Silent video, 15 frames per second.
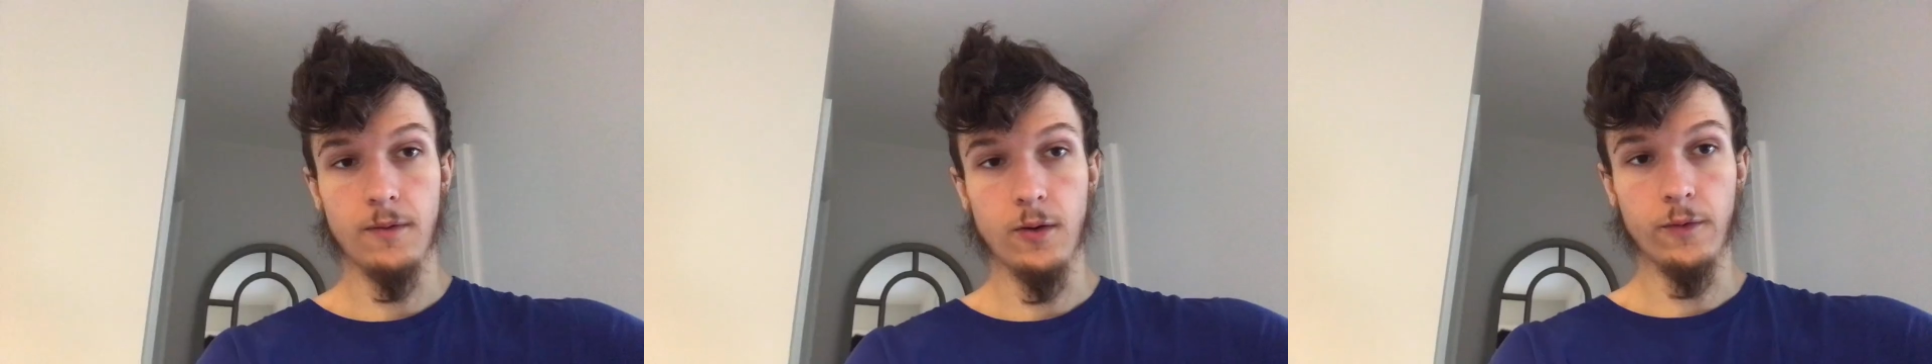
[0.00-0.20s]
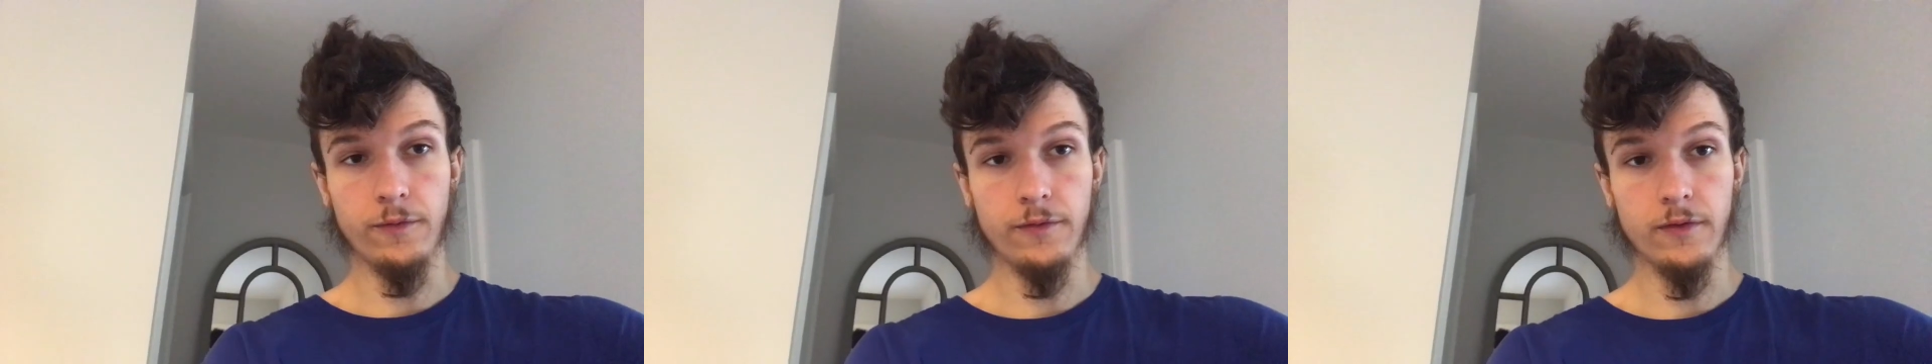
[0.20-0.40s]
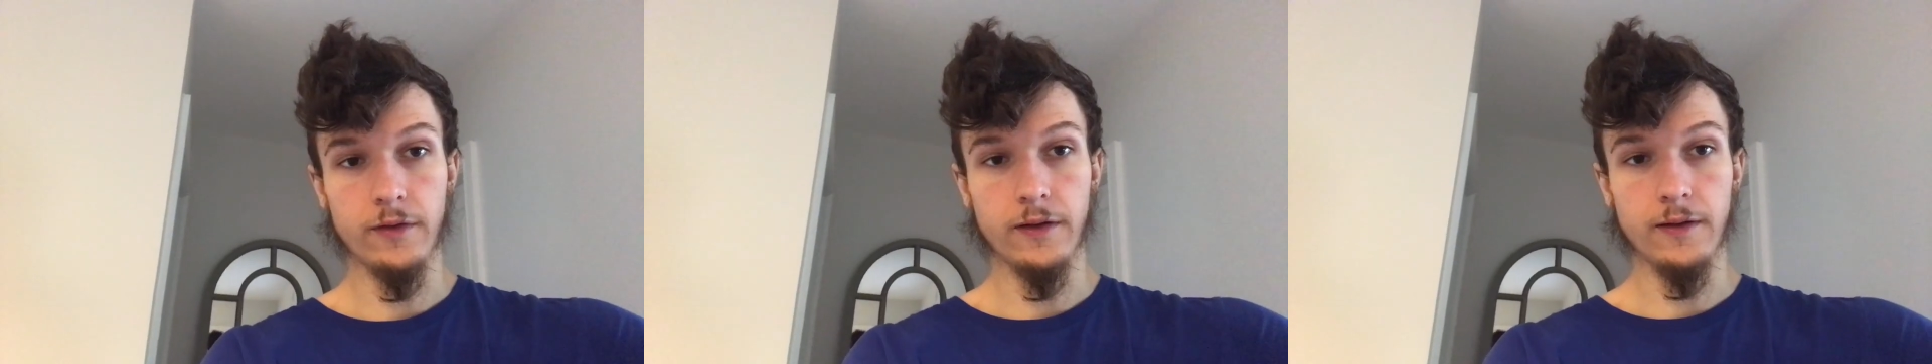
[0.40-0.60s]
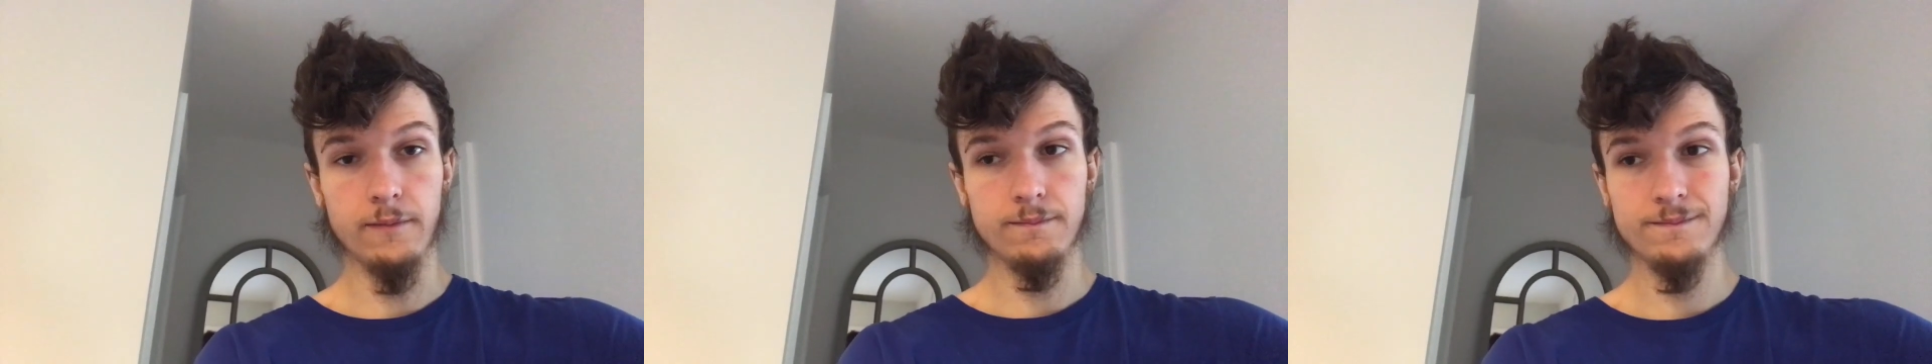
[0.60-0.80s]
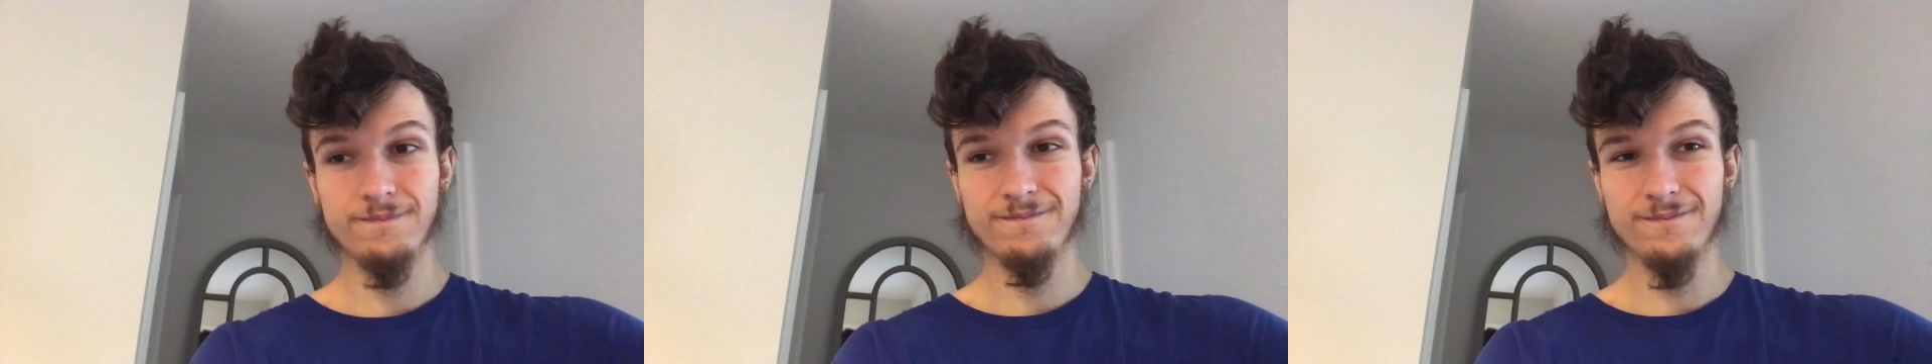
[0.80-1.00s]
Hopefully
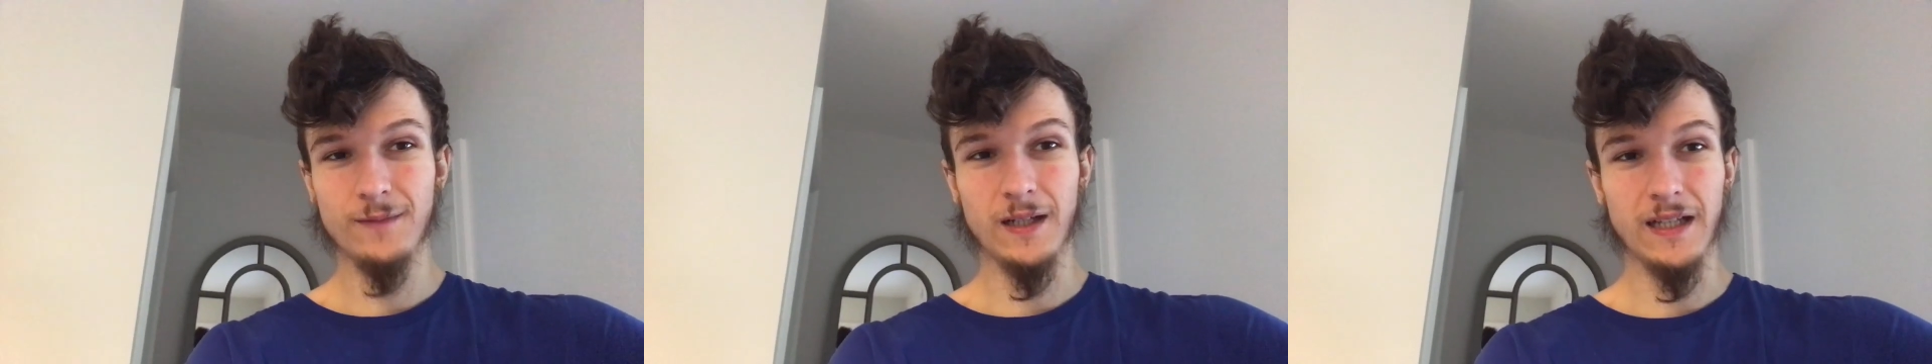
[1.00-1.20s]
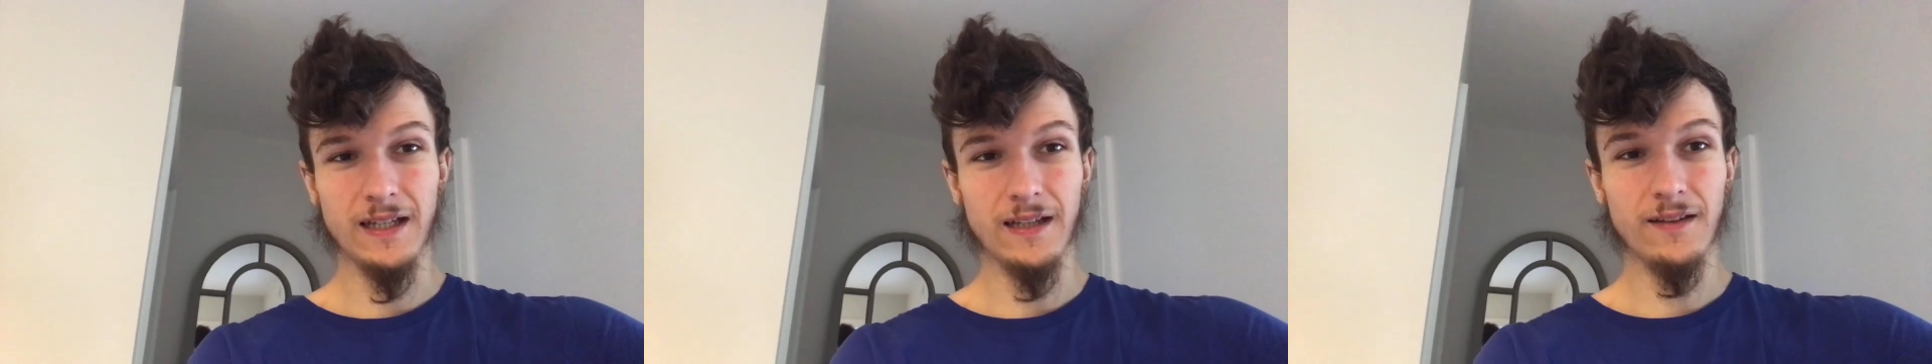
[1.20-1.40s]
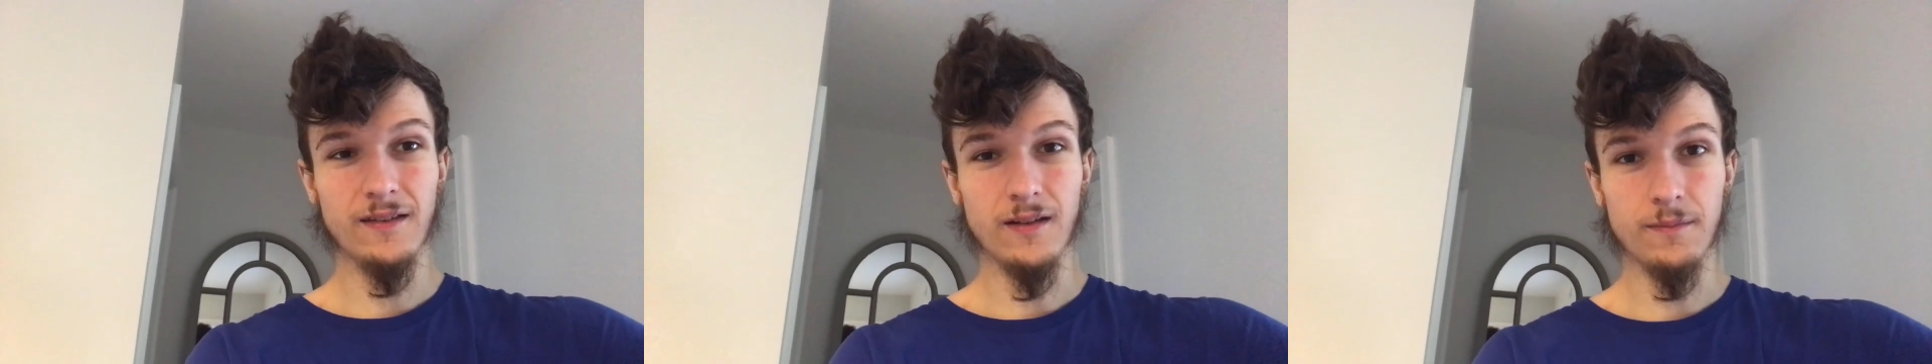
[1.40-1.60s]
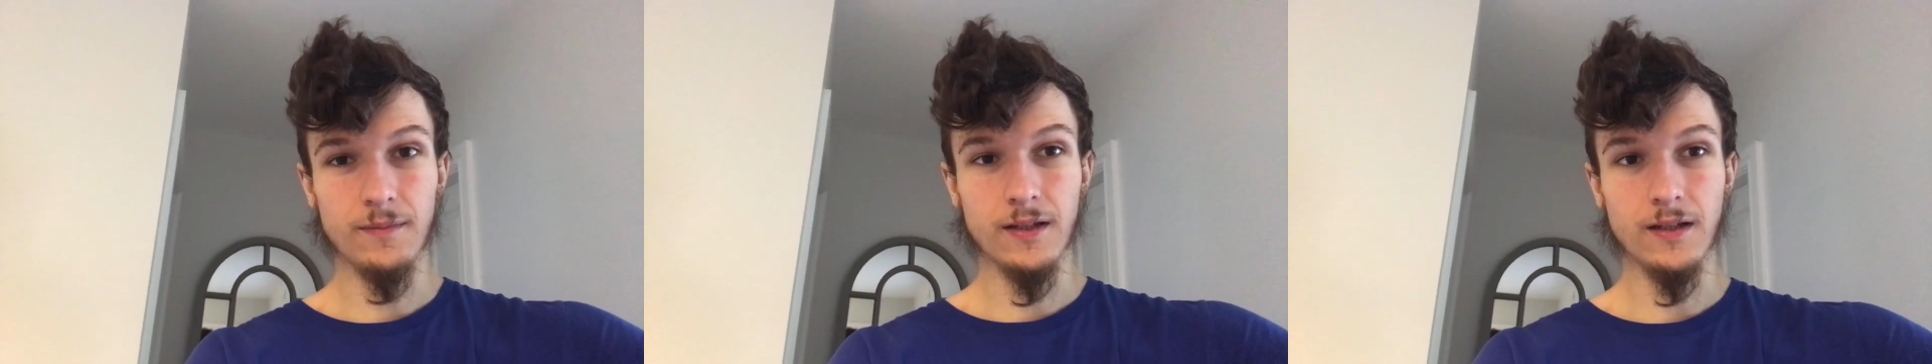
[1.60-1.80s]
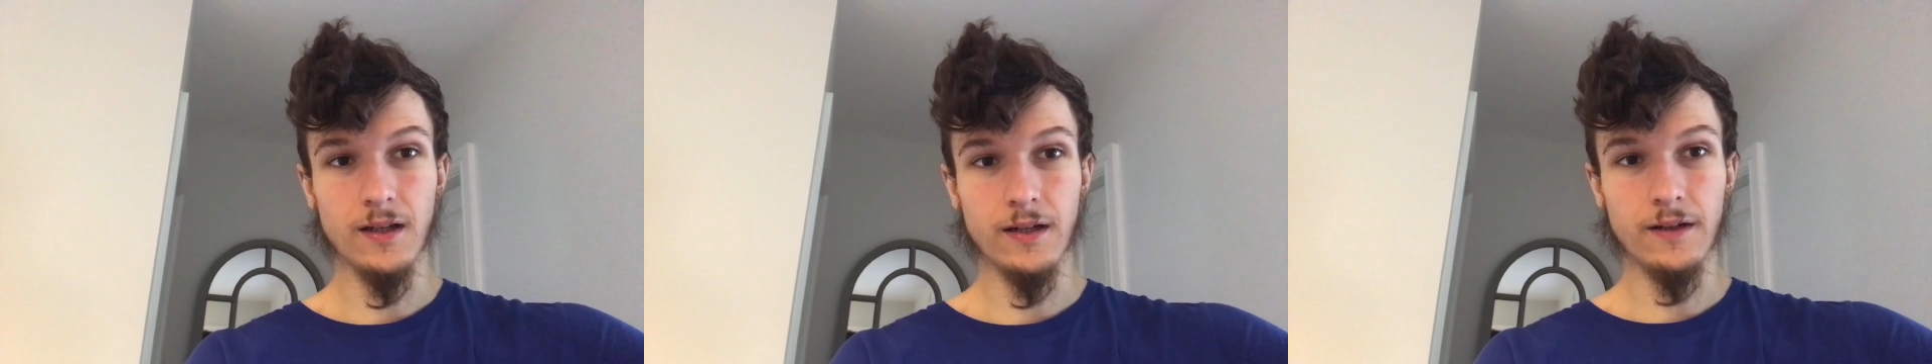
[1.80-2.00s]
we can get
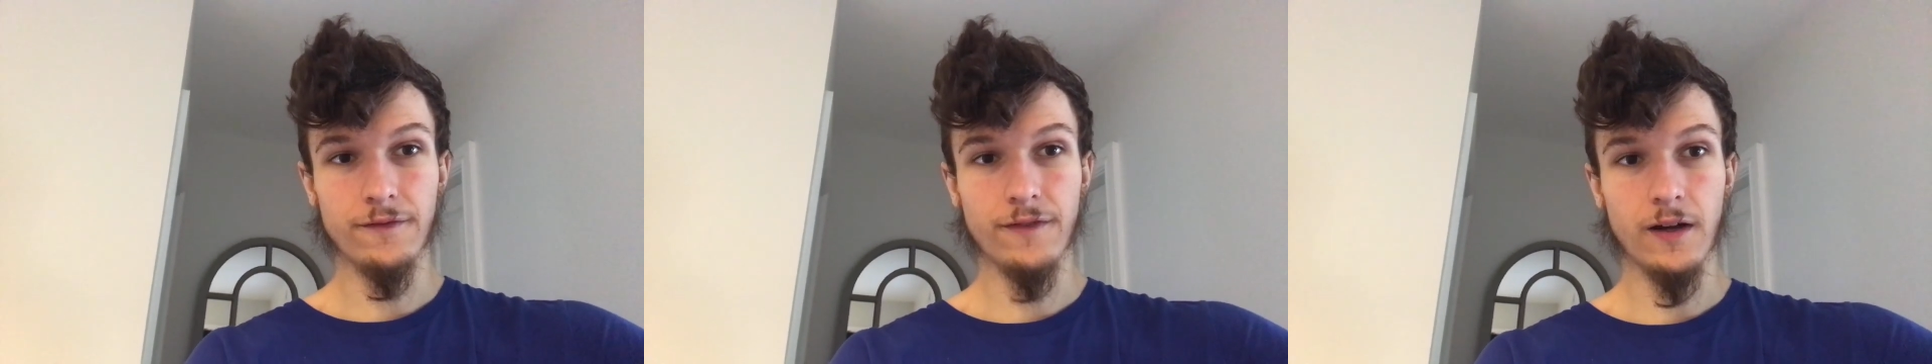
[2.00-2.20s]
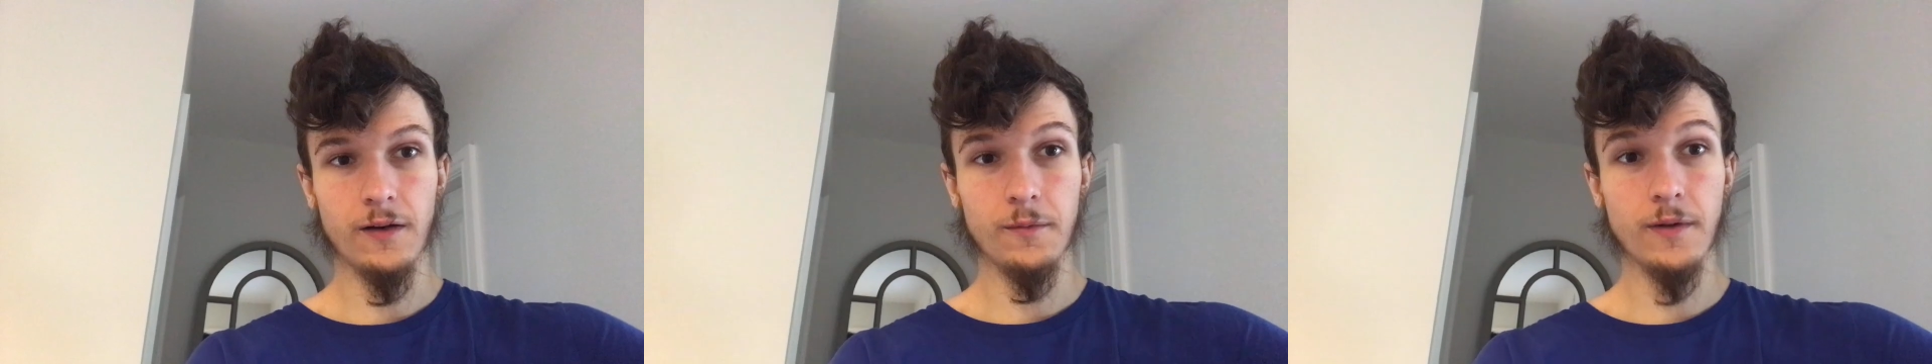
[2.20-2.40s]
something done here finally.